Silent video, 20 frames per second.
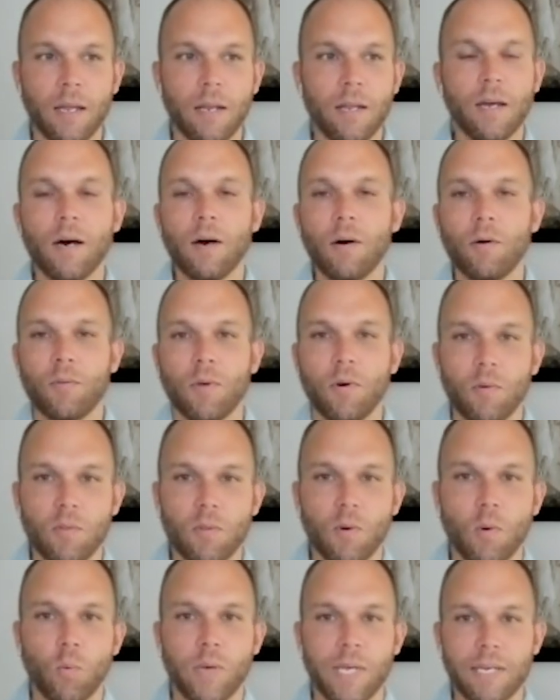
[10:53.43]
No,
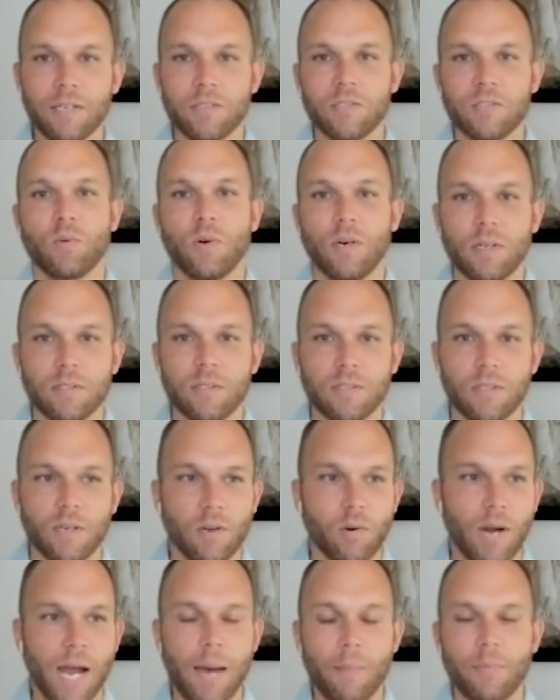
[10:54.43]
the, the weakest ones, the
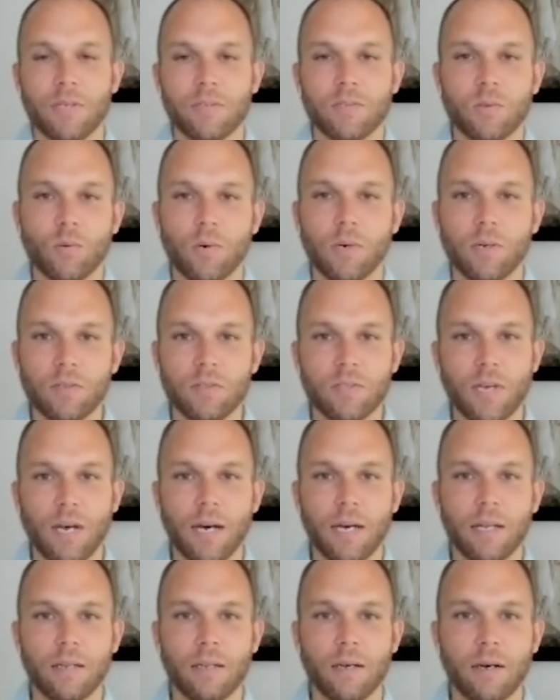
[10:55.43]
crappiest ones
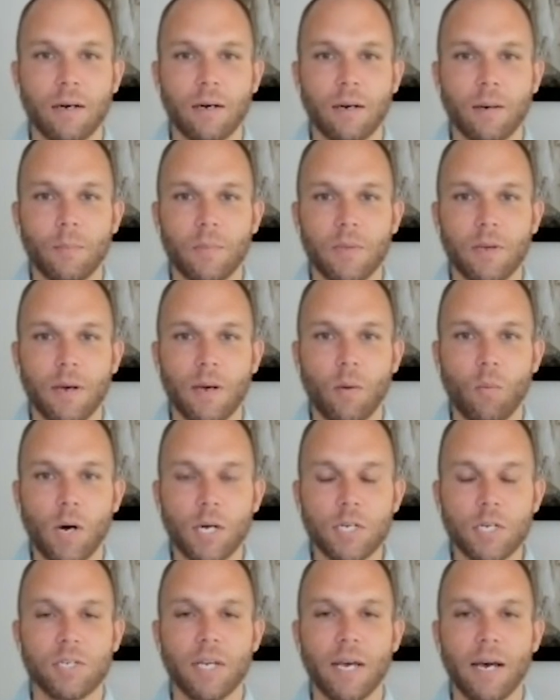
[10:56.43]
got, um, got
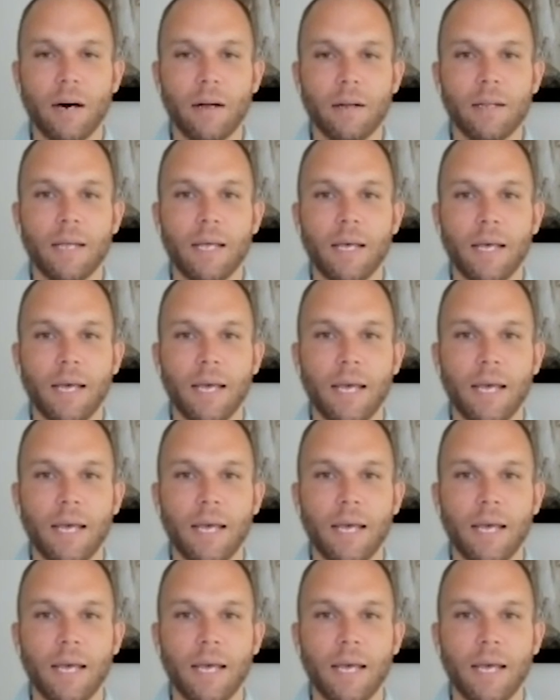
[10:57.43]
washed out.